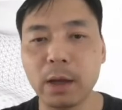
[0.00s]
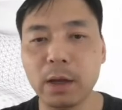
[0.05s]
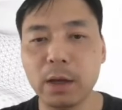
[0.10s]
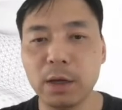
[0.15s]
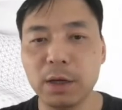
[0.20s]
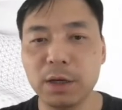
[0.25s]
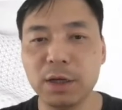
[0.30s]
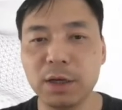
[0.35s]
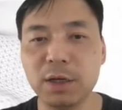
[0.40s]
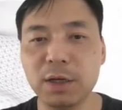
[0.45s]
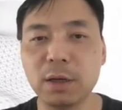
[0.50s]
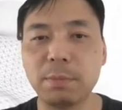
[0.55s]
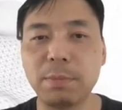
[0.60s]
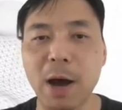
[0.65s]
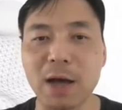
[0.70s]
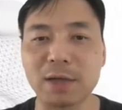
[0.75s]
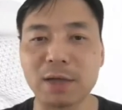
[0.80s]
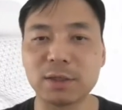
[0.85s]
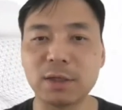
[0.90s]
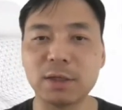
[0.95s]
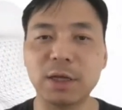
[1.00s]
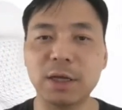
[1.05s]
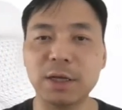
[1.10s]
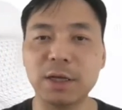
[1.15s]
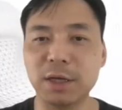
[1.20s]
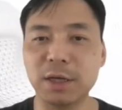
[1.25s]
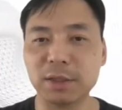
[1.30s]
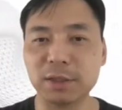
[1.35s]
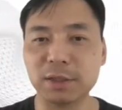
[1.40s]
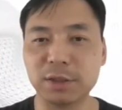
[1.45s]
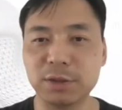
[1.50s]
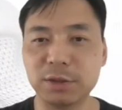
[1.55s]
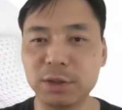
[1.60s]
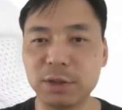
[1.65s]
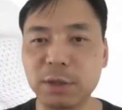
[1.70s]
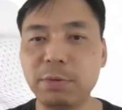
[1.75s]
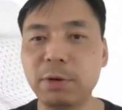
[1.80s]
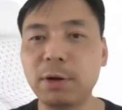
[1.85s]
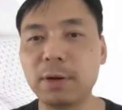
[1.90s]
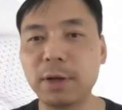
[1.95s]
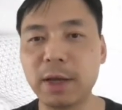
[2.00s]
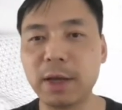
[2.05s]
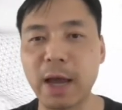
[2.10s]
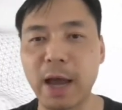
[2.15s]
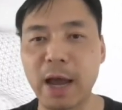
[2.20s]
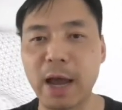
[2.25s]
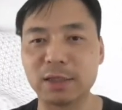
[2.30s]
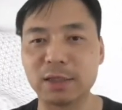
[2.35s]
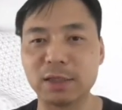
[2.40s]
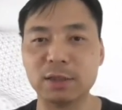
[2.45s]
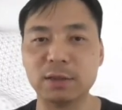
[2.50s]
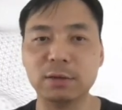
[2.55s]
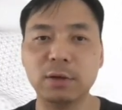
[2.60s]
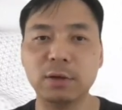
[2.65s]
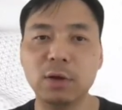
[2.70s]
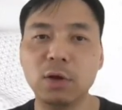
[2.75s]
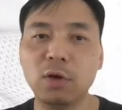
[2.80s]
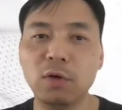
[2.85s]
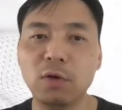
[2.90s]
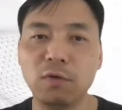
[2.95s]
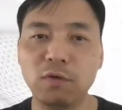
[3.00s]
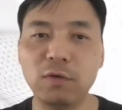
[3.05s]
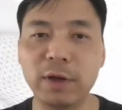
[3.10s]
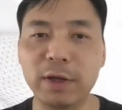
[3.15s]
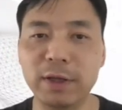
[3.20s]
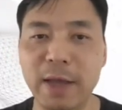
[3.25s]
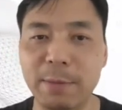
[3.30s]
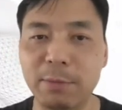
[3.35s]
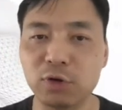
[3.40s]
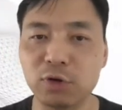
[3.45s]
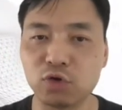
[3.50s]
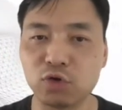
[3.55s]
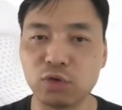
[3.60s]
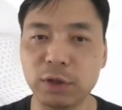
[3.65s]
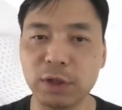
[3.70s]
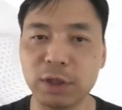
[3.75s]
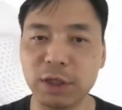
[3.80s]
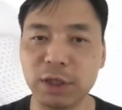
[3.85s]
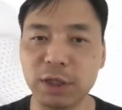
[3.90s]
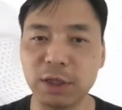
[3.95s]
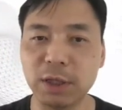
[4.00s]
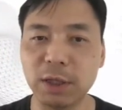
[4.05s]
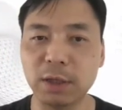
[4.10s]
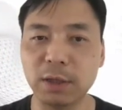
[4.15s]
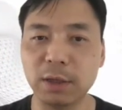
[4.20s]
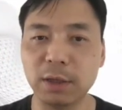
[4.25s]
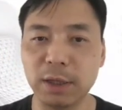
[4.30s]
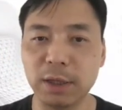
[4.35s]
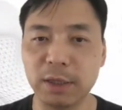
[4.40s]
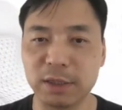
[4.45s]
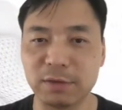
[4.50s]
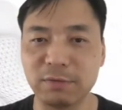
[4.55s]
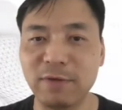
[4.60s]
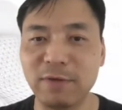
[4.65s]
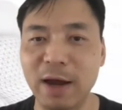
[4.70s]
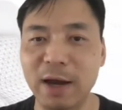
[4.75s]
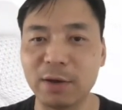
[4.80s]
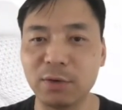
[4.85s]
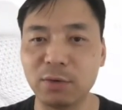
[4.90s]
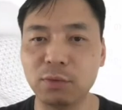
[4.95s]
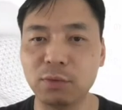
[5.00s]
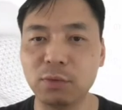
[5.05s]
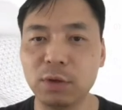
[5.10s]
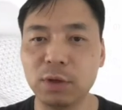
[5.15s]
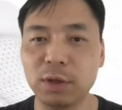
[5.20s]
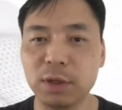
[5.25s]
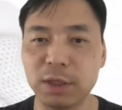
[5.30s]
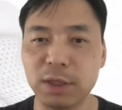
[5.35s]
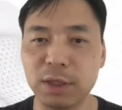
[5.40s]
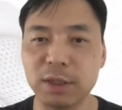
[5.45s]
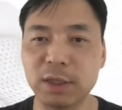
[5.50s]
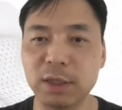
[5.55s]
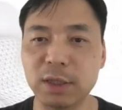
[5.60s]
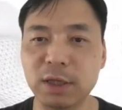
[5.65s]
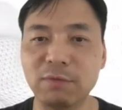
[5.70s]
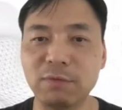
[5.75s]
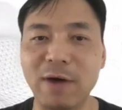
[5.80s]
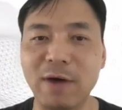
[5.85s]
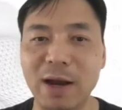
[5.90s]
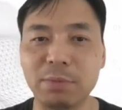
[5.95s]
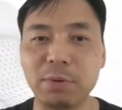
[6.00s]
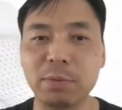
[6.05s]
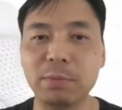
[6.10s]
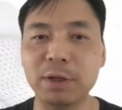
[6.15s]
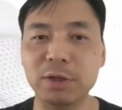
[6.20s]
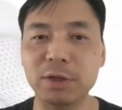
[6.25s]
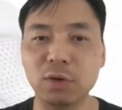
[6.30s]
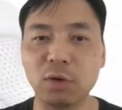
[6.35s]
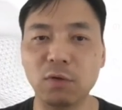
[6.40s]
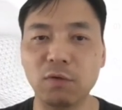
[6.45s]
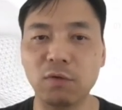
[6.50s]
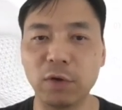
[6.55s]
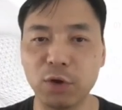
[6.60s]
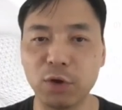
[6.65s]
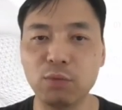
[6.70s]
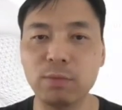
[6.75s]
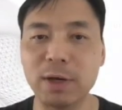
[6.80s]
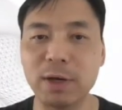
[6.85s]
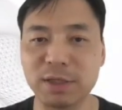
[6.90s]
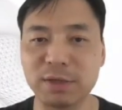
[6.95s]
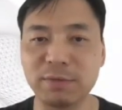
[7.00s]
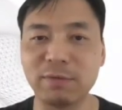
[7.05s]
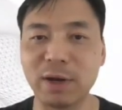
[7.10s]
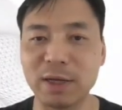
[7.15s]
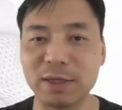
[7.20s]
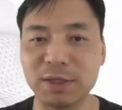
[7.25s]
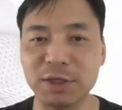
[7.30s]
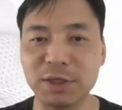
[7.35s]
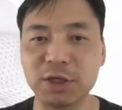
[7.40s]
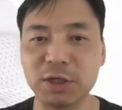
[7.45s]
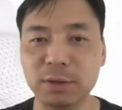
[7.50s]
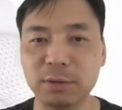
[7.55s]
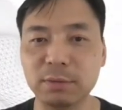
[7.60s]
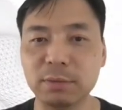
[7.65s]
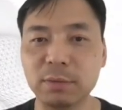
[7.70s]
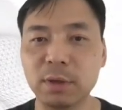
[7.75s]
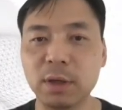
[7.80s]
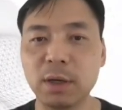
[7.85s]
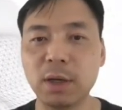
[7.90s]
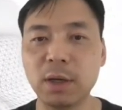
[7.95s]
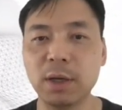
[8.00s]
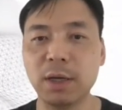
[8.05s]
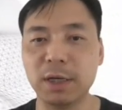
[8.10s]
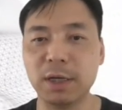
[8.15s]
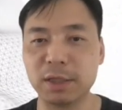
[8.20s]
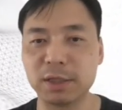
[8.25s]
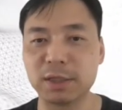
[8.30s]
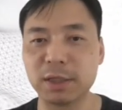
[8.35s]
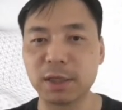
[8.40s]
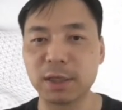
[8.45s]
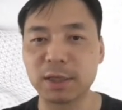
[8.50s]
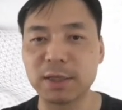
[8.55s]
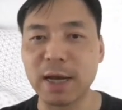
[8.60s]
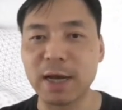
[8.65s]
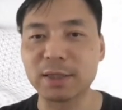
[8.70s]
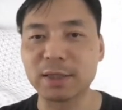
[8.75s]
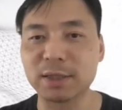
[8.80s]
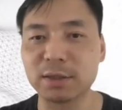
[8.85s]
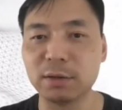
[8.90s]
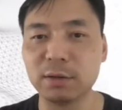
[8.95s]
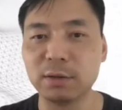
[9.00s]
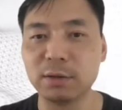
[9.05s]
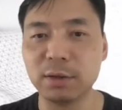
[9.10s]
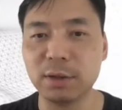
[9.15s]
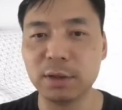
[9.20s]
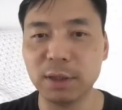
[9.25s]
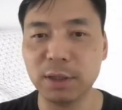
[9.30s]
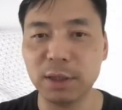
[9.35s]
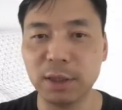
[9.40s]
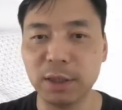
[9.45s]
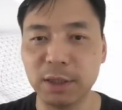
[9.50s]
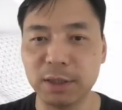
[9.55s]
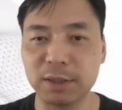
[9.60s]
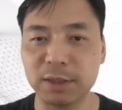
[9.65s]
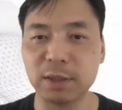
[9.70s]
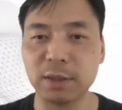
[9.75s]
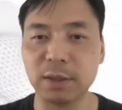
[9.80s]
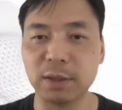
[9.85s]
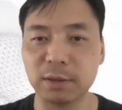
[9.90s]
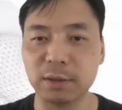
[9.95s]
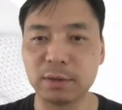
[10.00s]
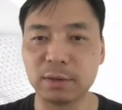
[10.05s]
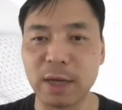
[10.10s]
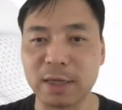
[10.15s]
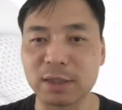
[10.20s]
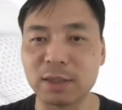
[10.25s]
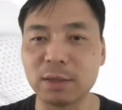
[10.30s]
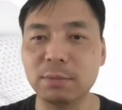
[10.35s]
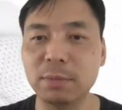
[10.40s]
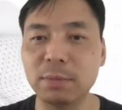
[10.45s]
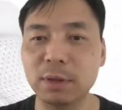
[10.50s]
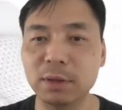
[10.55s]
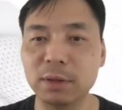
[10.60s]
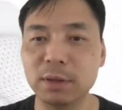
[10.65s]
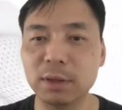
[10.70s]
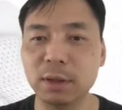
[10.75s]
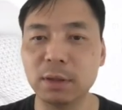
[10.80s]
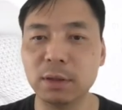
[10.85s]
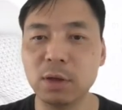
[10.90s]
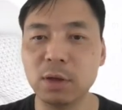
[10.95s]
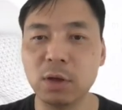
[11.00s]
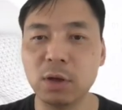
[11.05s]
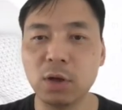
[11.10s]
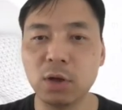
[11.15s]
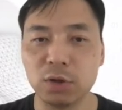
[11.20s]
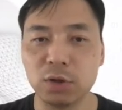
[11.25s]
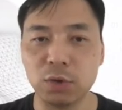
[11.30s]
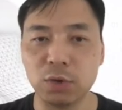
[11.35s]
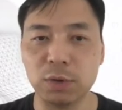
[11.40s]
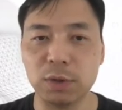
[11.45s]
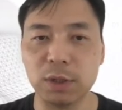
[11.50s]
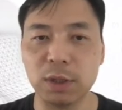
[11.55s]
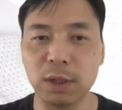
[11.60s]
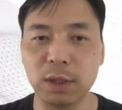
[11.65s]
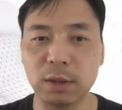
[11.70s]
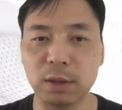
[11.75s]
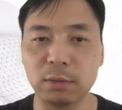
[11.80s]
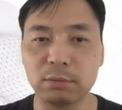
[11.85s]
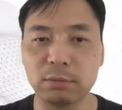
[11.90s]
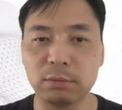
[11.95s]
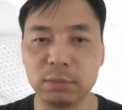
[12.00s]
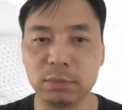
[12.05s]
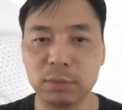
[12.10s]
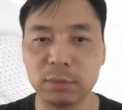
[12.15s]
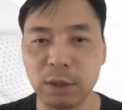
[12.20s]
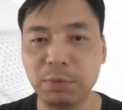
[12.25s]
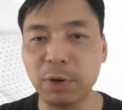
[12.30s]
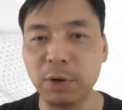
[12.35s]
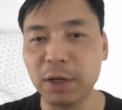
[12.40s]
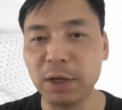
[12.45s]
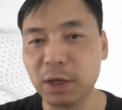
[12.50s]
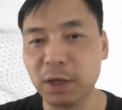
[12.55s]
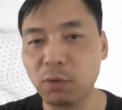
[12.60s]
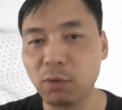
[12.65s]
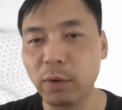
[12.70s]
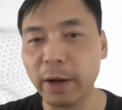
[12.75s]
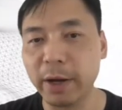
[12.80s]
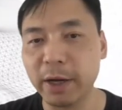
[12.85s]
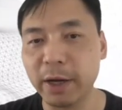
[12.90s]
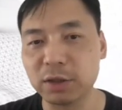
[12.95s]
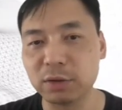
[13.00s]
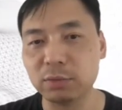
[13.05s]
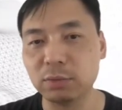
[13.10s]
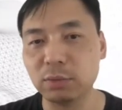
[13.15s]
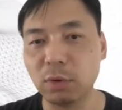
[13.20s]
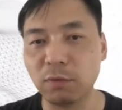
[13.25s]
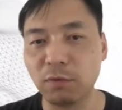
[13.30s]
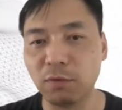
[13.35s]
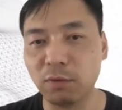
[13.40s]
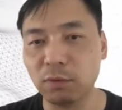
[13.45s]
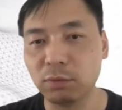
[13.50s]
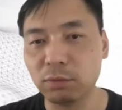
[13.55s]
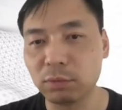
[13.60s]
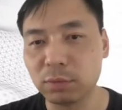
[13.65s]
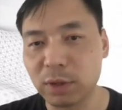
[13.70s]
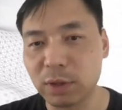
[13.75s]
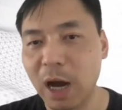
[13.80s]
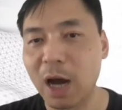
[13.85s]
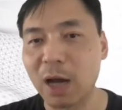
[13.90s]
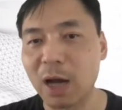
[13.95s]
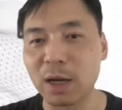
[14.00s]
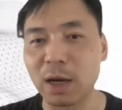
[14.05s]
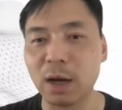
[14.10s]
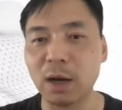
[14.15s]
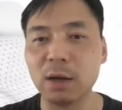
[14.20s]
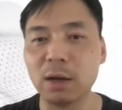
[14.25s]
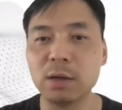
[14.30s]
In the past 10 years, deep learning has fully demonstrated its value in the development of human civilization. Its success is a testament to the deep integration of data,